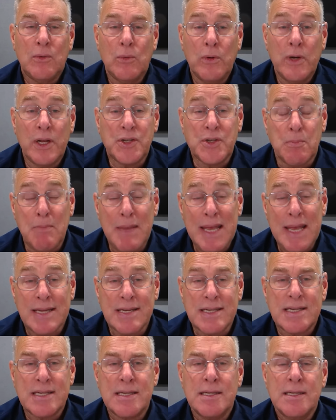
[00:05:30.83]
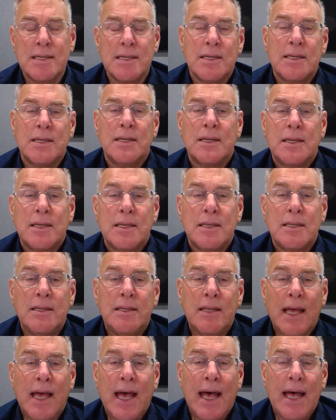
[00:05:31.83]
which meant
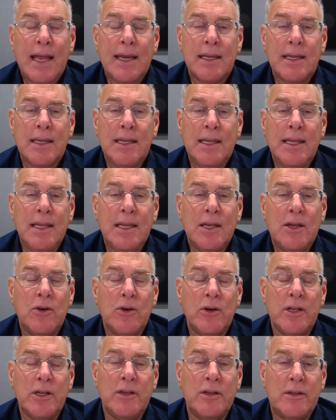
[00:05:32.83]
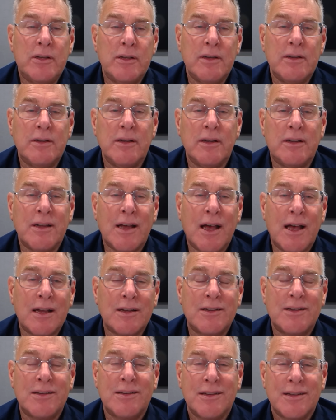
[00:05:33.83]
that he could
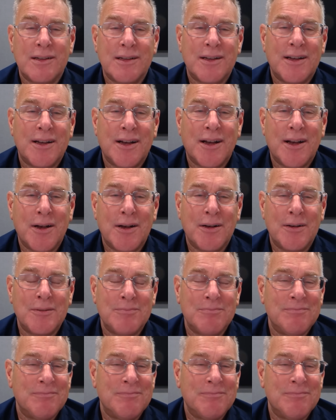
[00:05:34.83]
deduct uh,